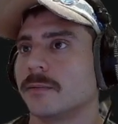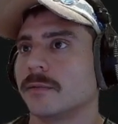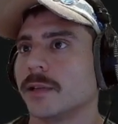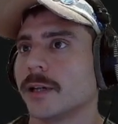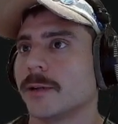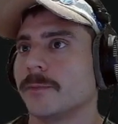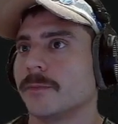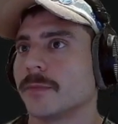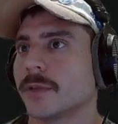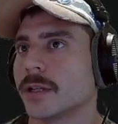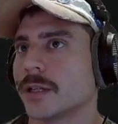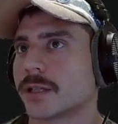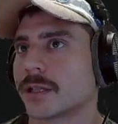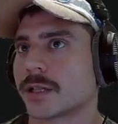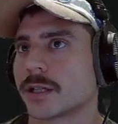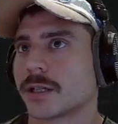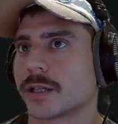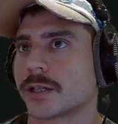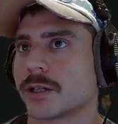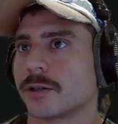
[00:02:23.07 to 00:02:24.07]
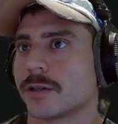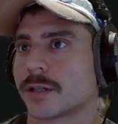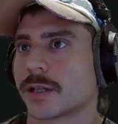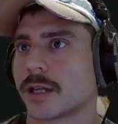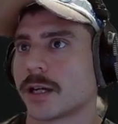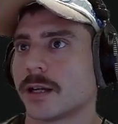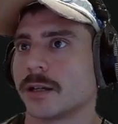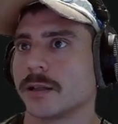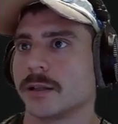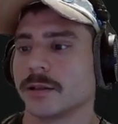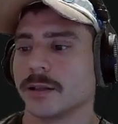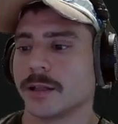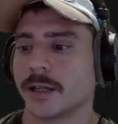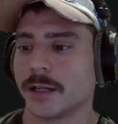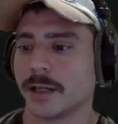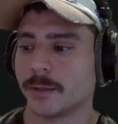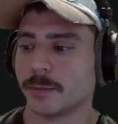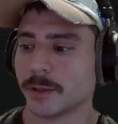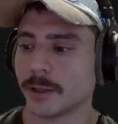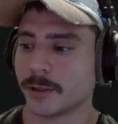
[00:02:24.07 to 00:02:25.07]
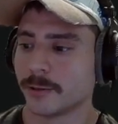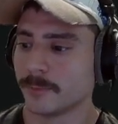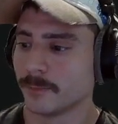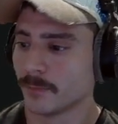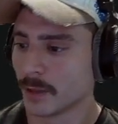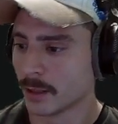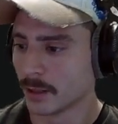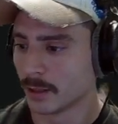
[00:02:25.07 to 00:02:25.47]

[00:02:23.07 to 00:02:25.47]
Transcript: yeah, let's just choose that, let it upload.